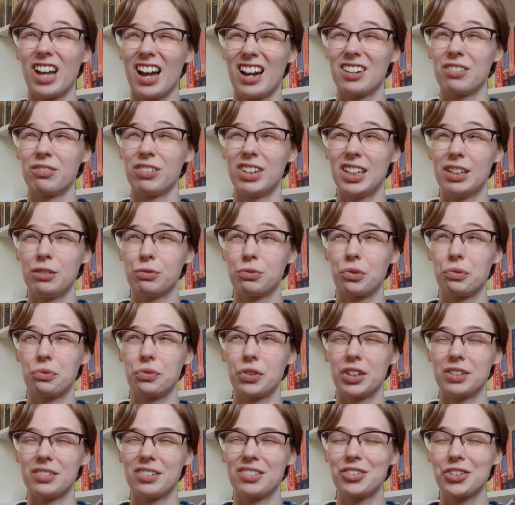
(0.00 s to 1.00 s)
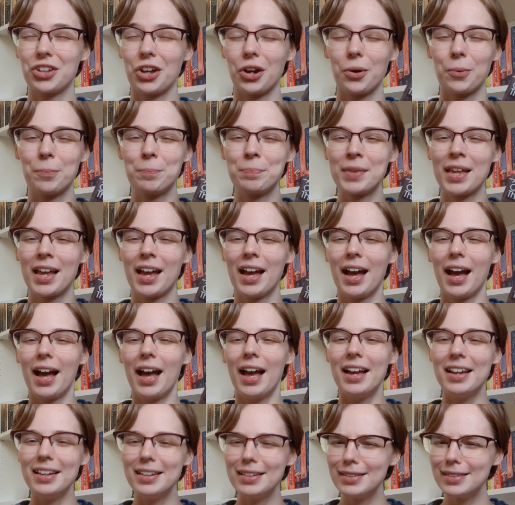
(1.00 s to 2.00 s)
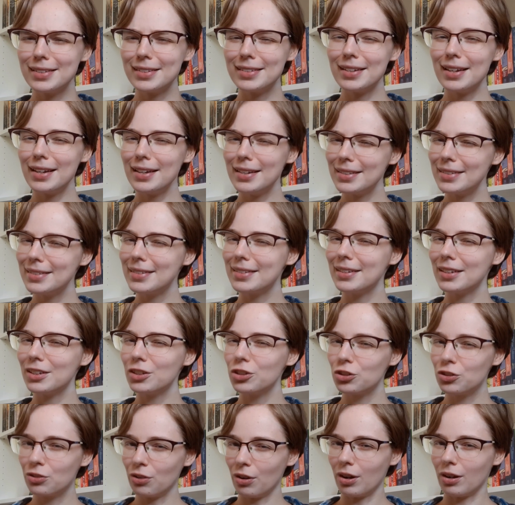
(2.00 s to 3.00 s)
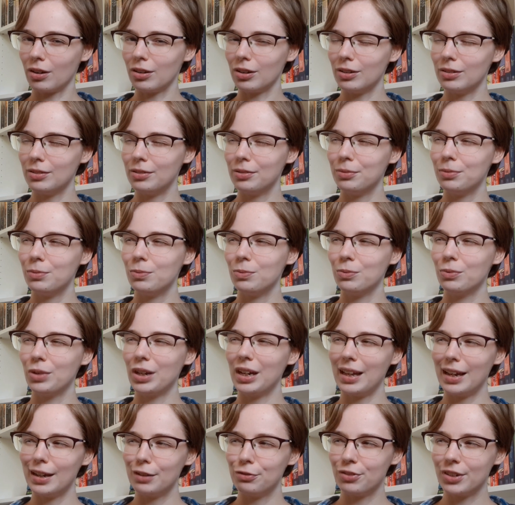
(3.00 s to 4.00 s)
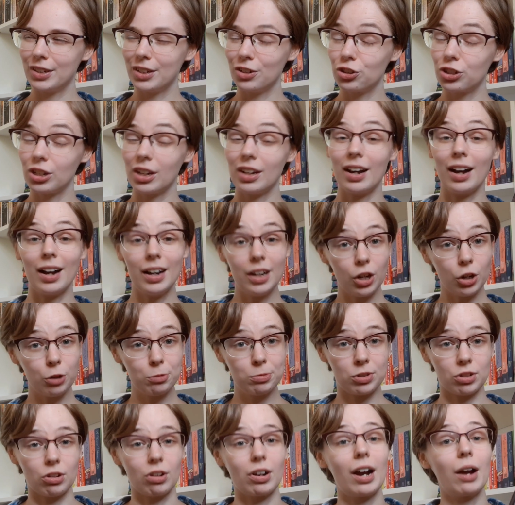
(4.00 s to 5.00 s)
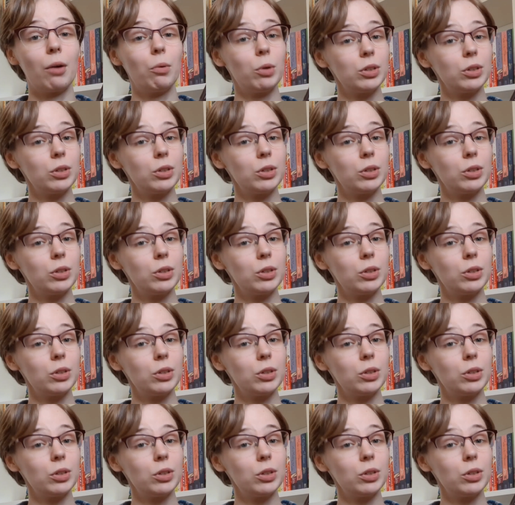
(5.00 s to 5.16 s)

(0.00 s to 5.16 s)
kind of reading for fun. So it's a struggle. Will I finish it? I hope so. I